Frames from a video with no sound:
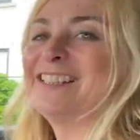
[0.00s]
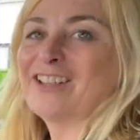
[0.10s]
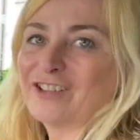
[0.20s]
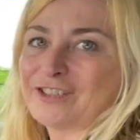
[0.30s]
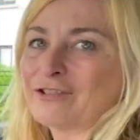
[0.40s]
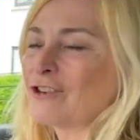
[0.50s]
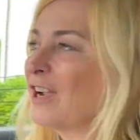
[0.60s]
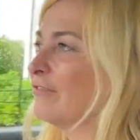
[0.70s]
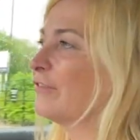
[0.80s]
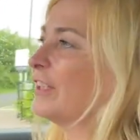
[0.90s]
car to
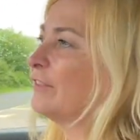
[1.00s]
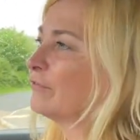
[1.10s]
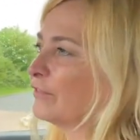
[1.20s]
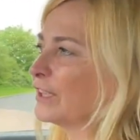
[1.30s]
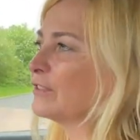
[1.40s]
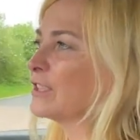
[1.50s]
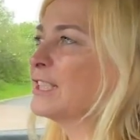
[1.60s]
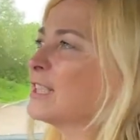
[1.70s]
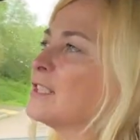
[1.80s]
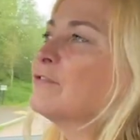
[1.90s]
drive.
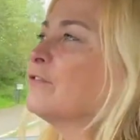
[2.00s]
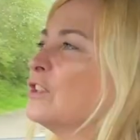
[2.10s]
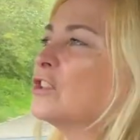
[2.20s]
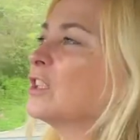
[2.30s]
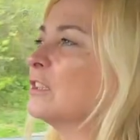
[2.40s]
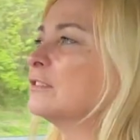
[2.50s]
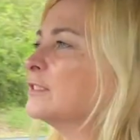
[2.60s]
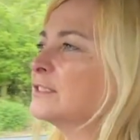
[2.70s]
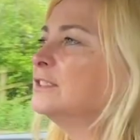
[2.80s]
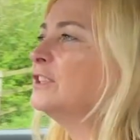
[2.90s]
It doesn't feel,
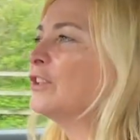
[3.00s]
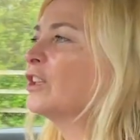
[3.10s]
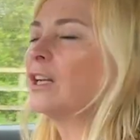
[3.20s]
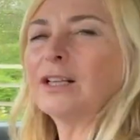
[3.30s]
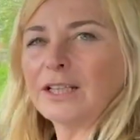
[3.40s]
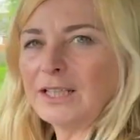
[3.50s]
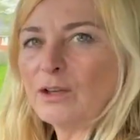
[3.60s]
you know, clunky